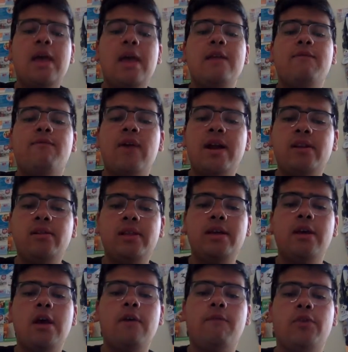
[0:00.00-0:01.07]
And
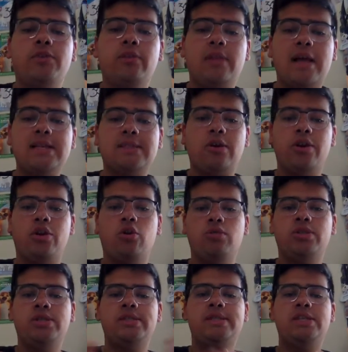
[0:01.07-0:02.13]
finally, for the last article,
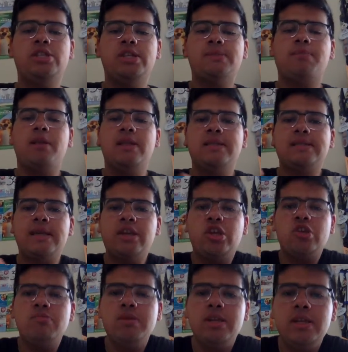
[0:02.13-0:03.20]
which is DJ's Playlist and
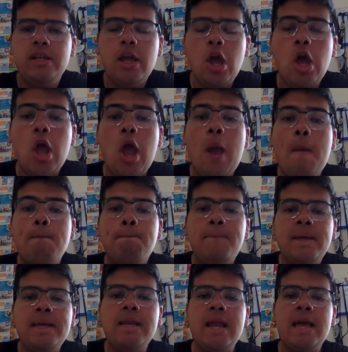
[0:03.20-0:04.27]
Community,
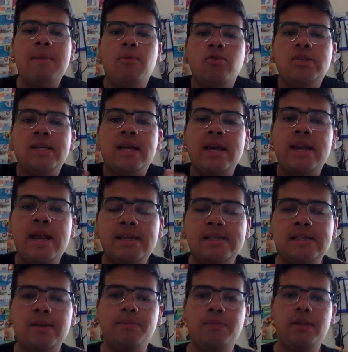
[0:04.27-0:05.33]
being able to connect
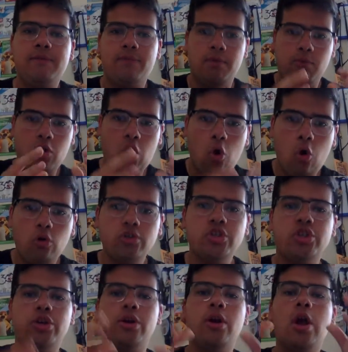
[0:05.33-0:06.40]
something from a
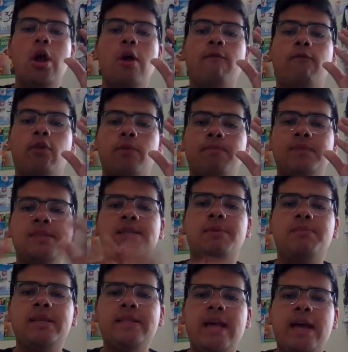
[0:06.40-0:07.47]
culture, from
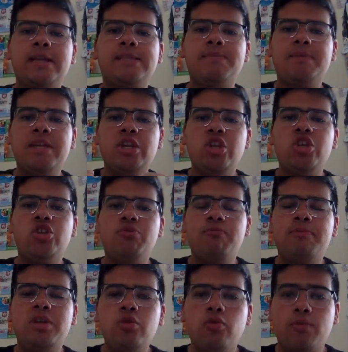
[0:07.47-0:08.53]
something that is being
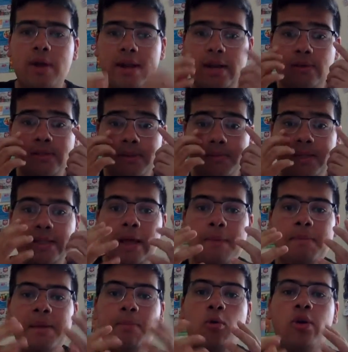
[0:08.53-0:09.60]
viewed right now, something
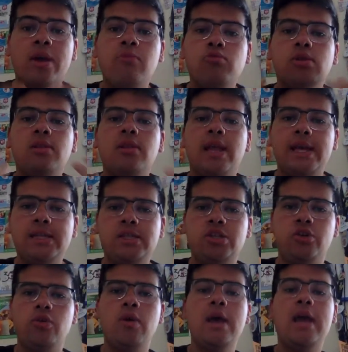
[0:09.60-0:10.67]
that people can relate
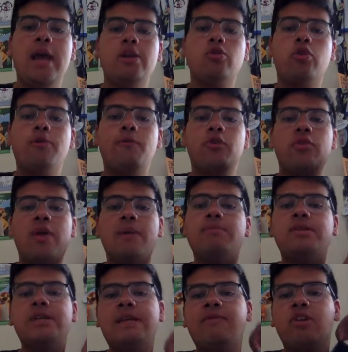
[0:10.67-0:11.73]
to, in order for them
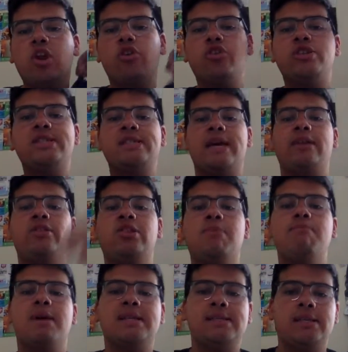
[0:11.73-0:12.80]
to even understand the
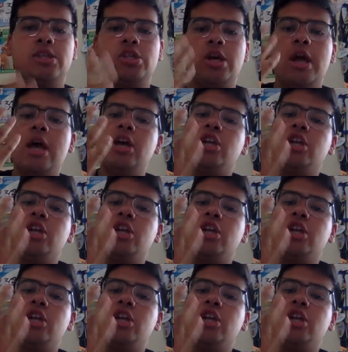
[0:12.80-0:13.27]
message.